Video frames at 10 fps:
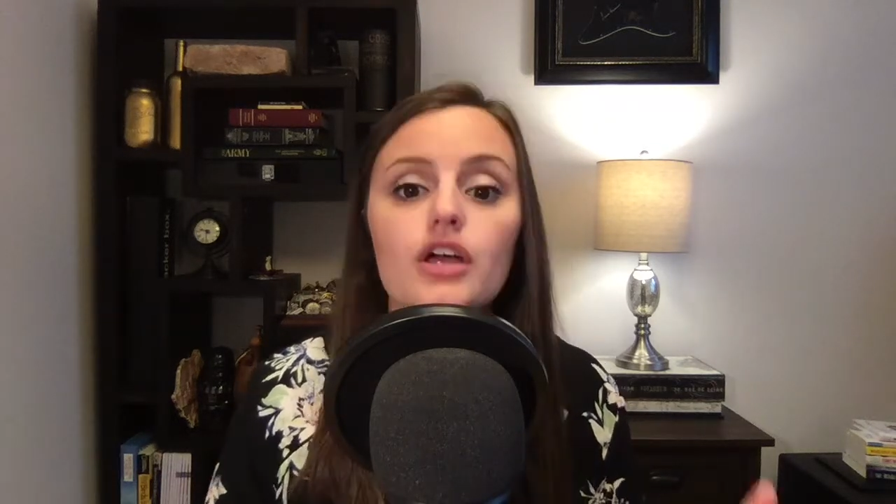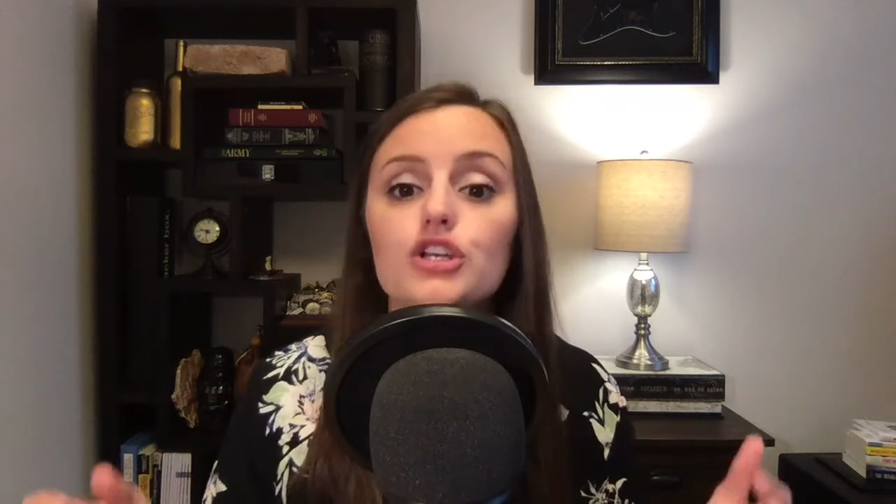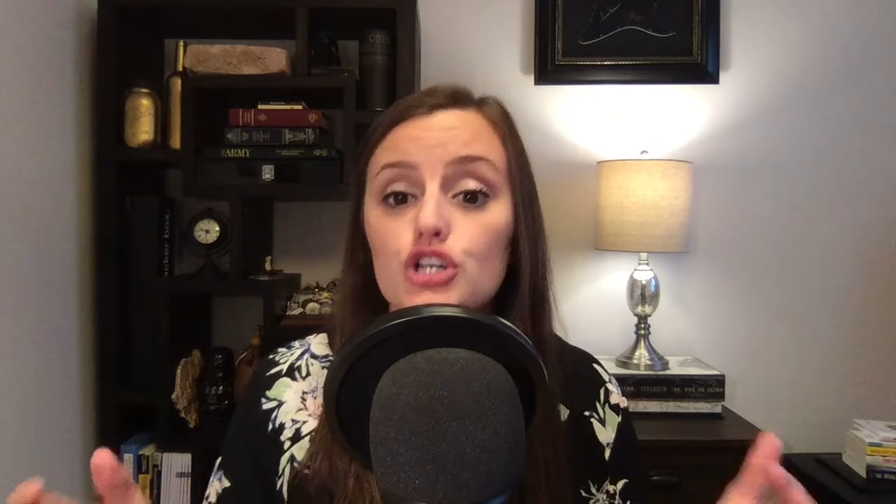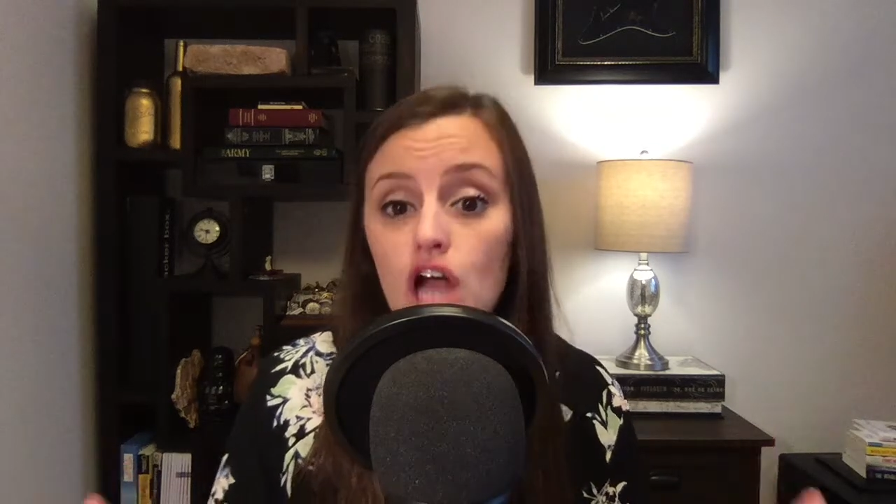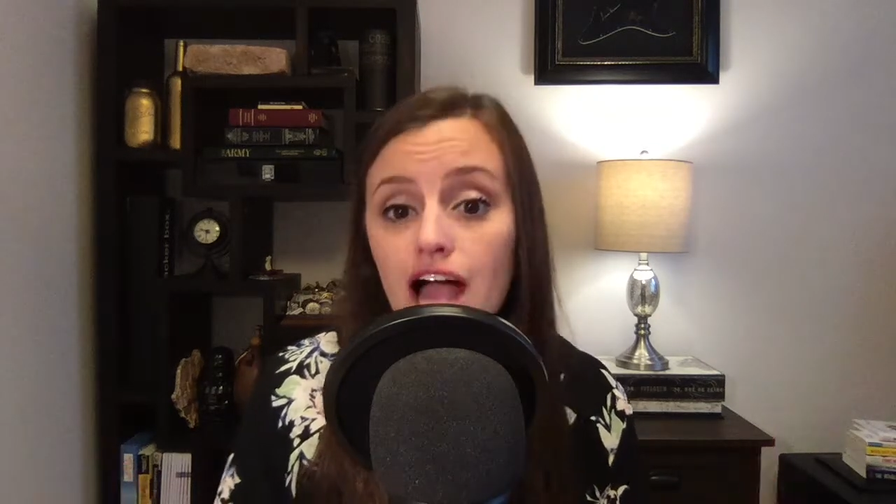
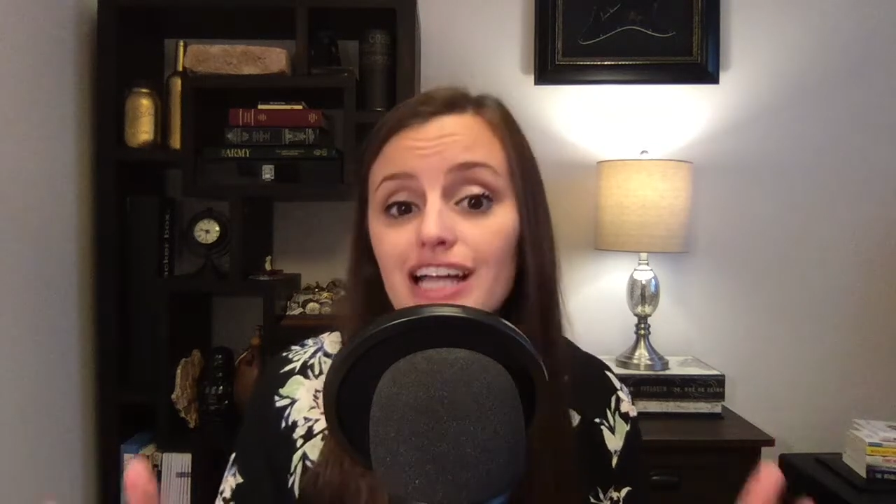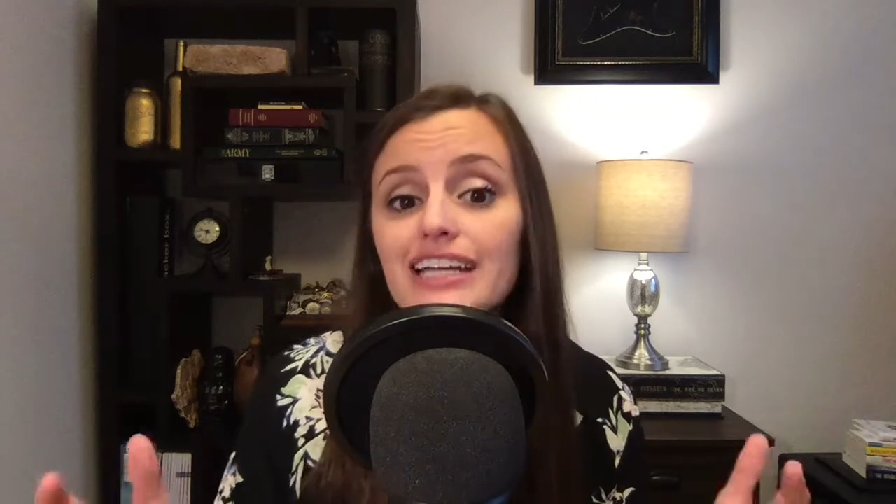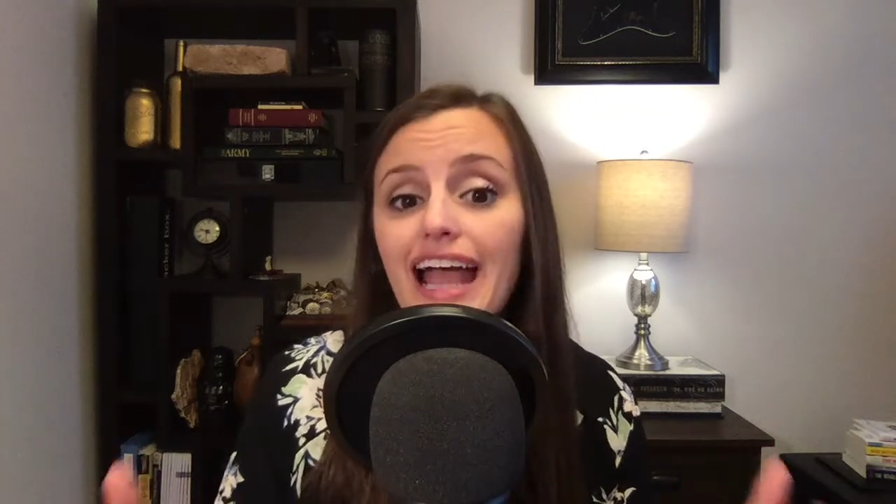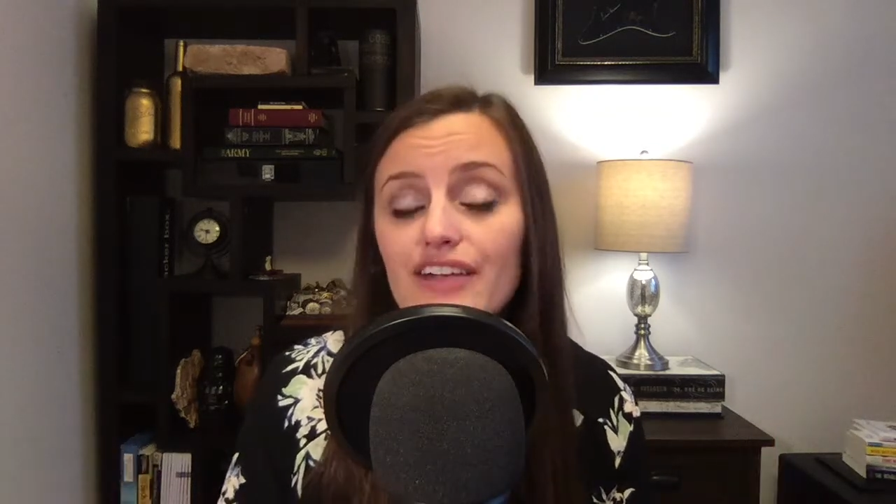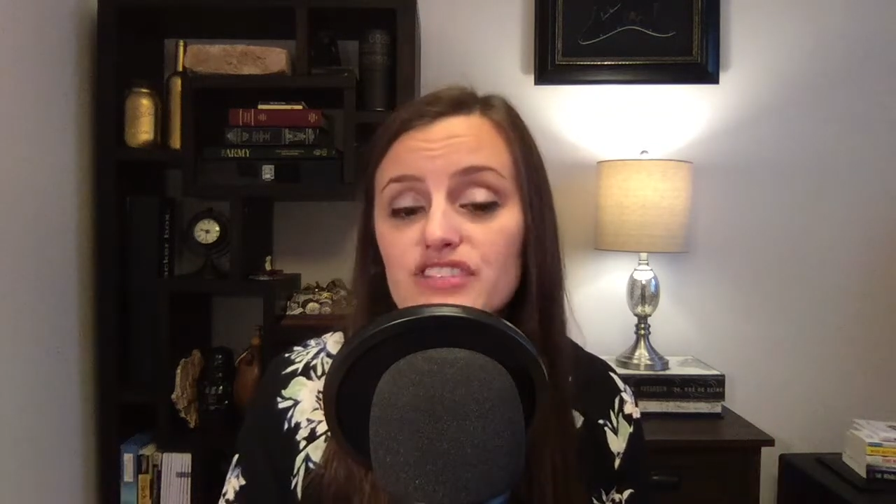You're not going to
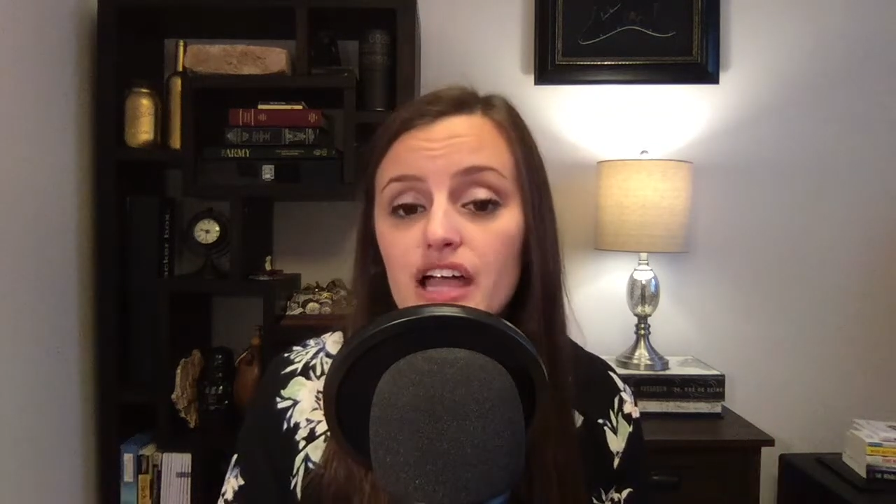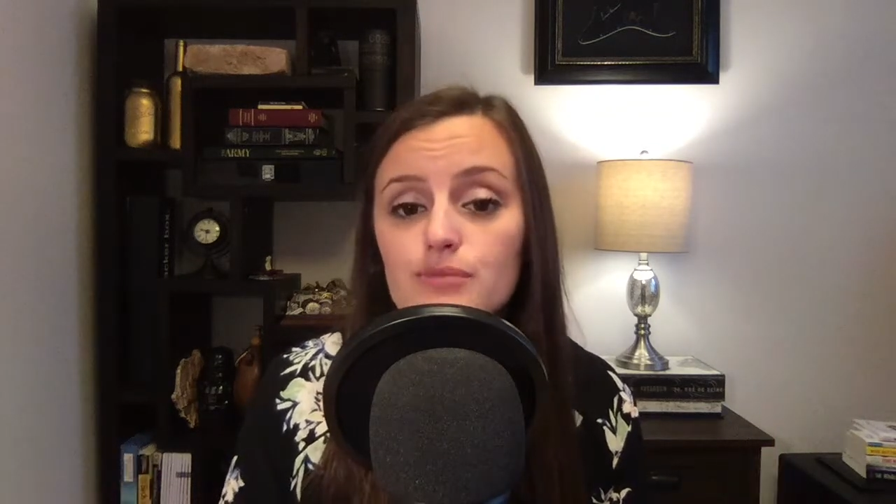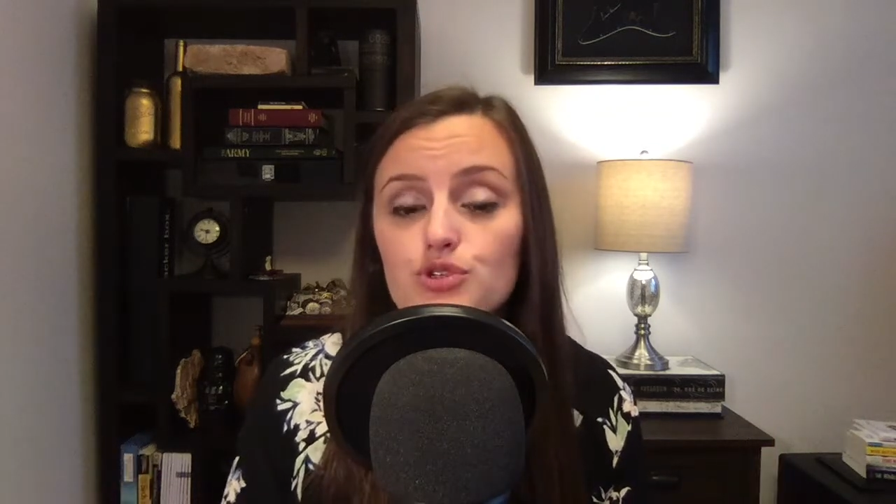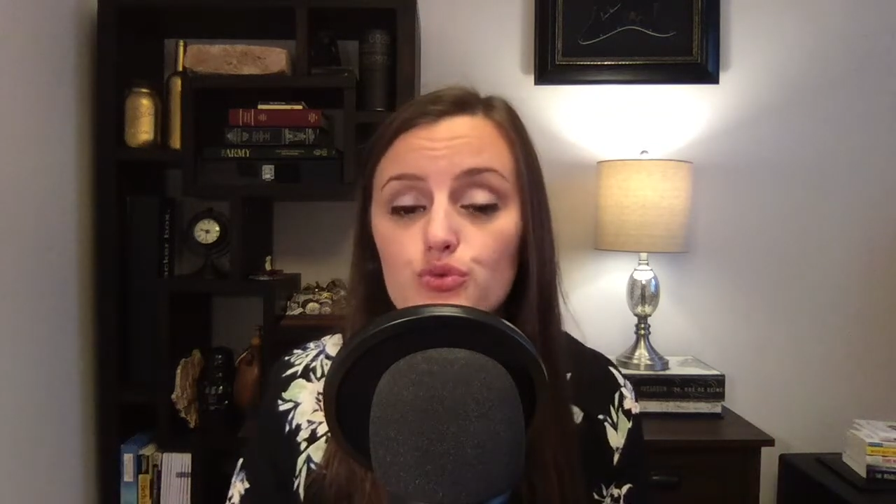have time to